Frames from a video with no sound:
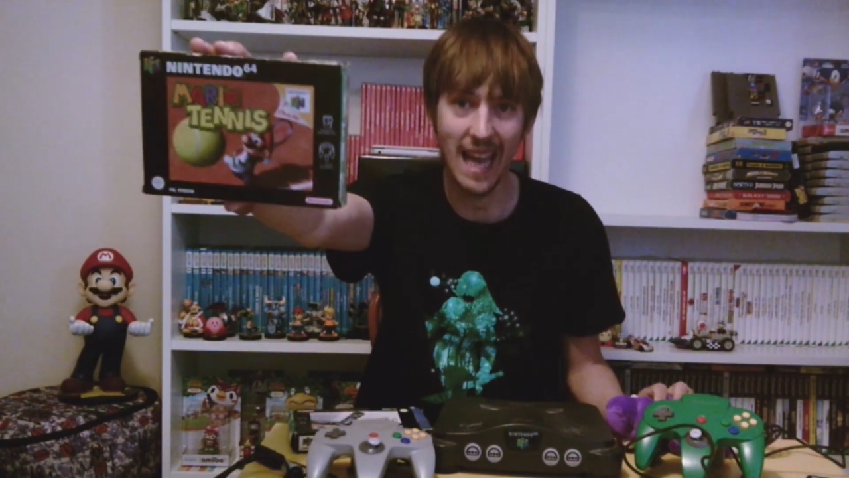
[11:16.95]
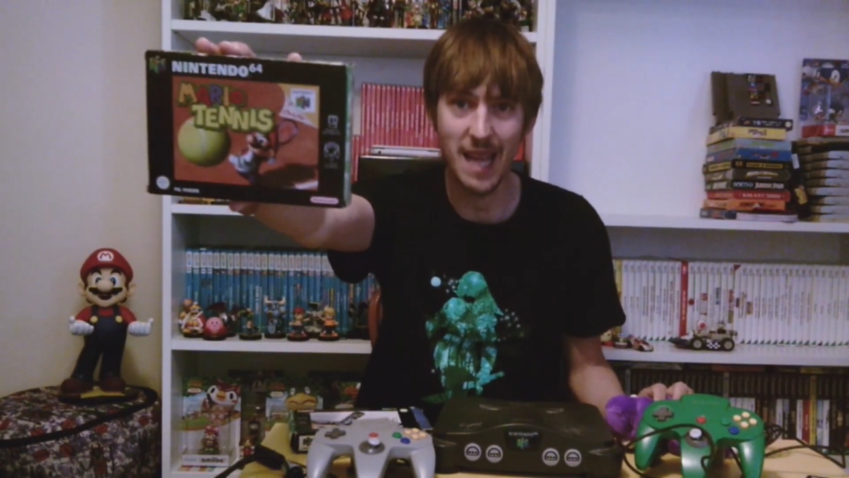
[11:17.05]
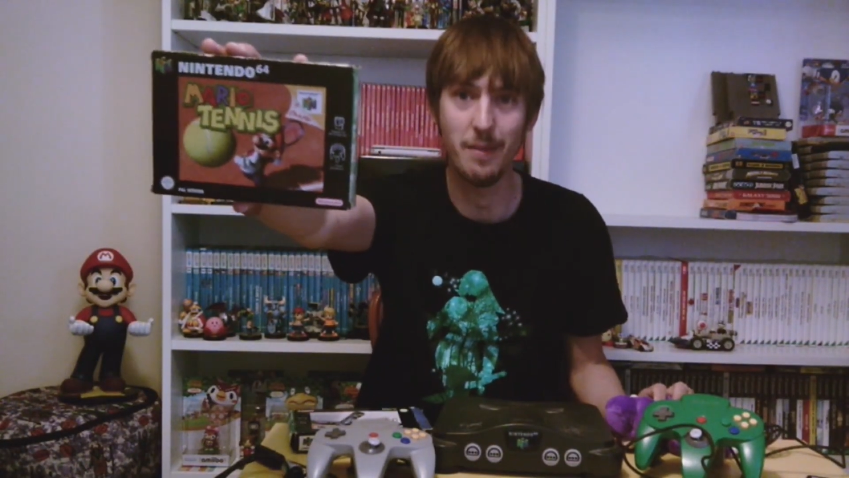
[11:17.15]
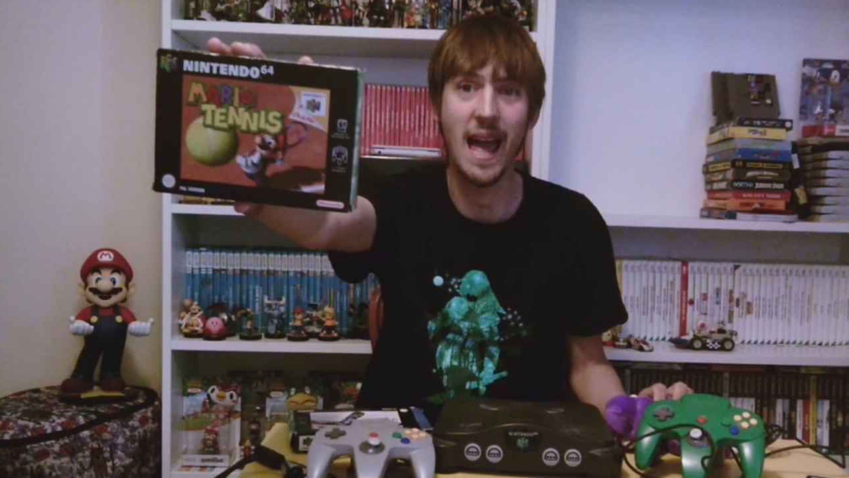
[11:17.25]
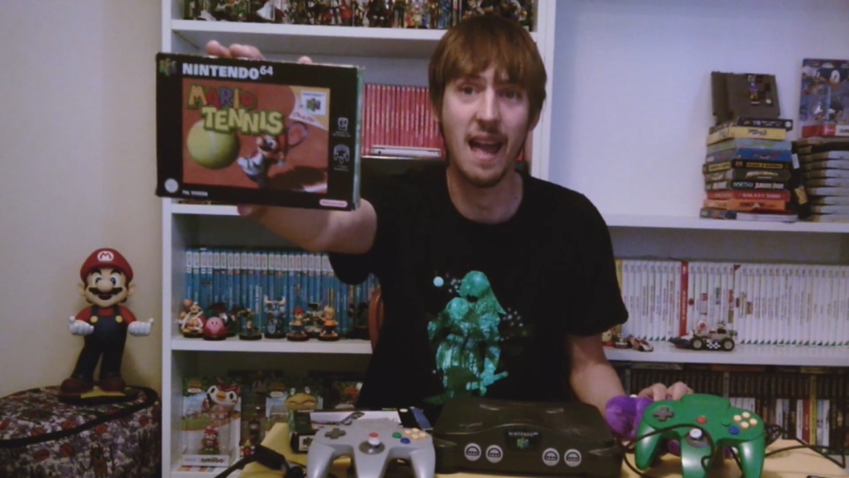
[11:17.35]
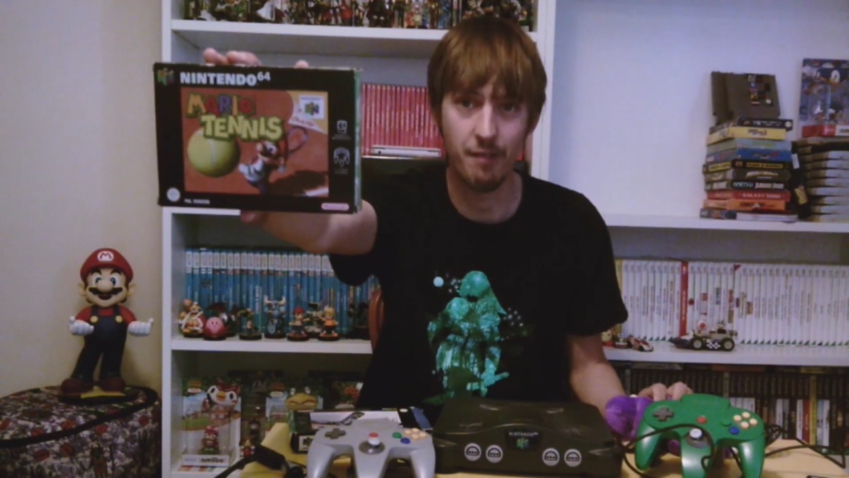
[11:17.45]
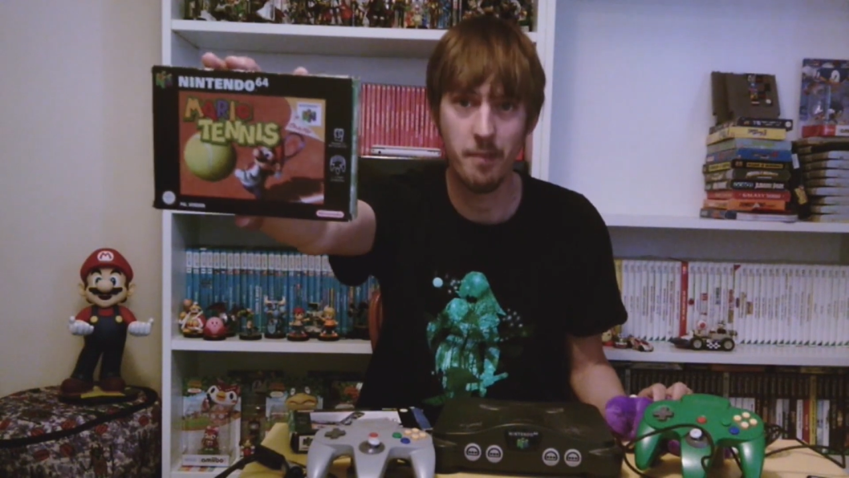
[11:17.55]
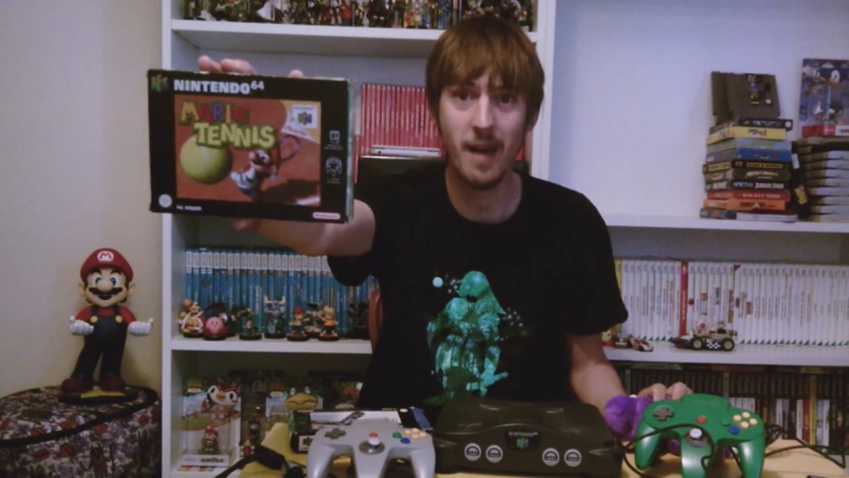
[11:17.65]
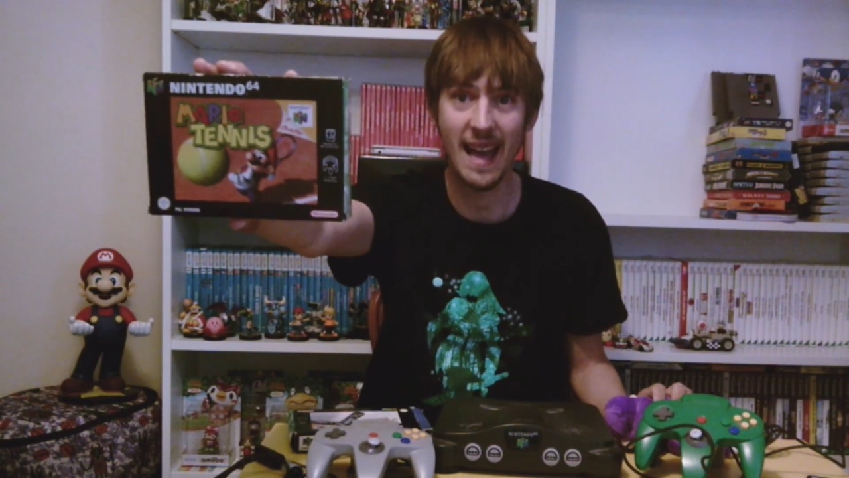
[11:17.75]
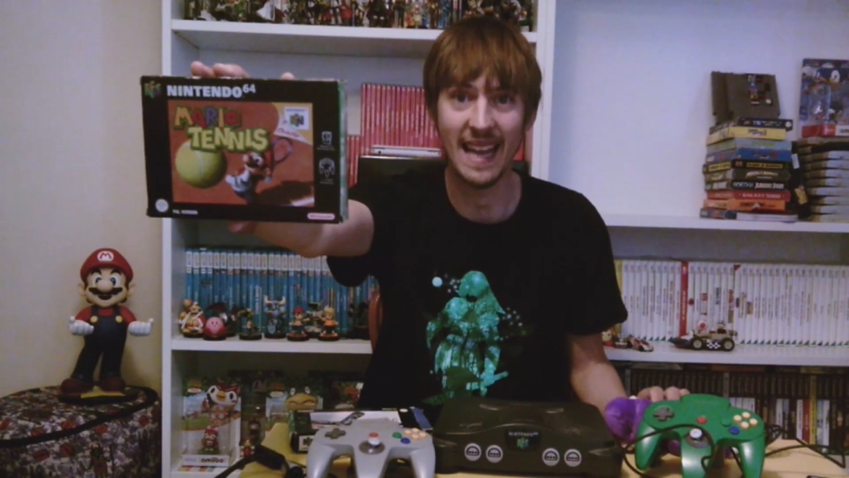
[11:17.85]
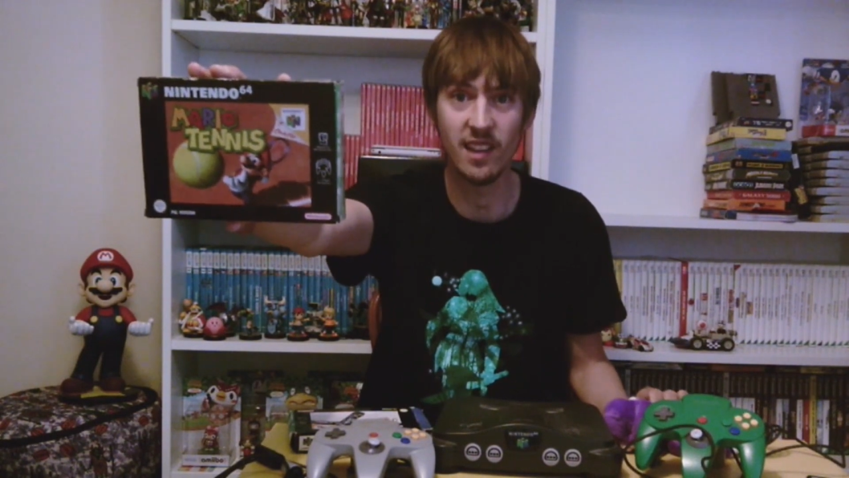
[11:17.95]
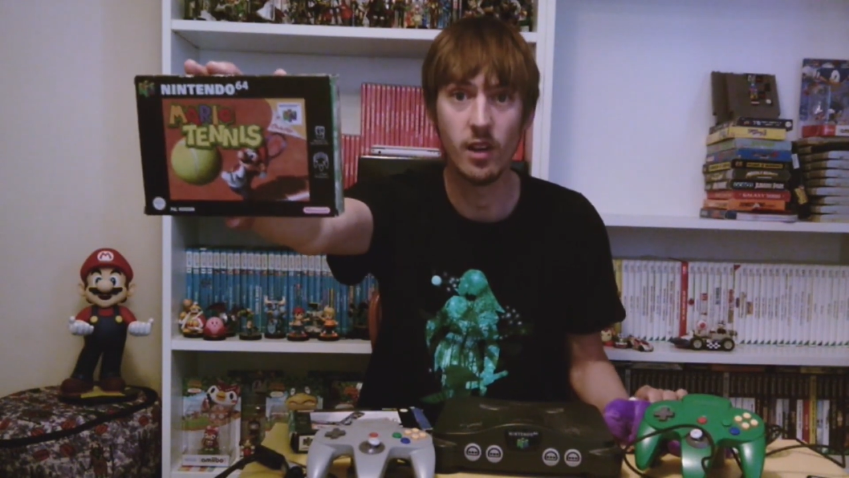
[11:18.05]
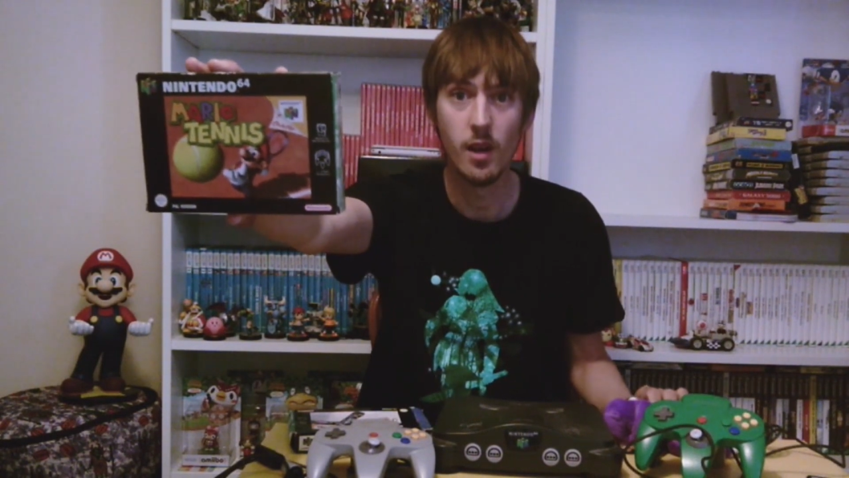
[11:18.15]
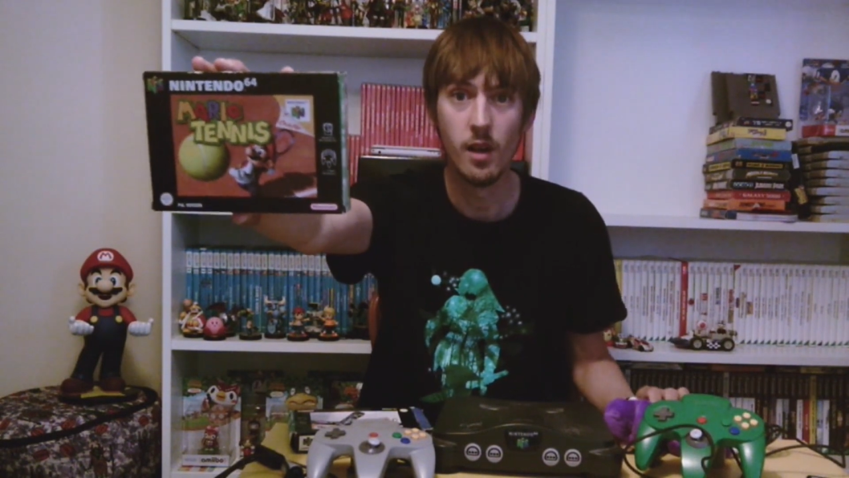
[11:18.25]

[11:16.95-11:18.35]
game ever made,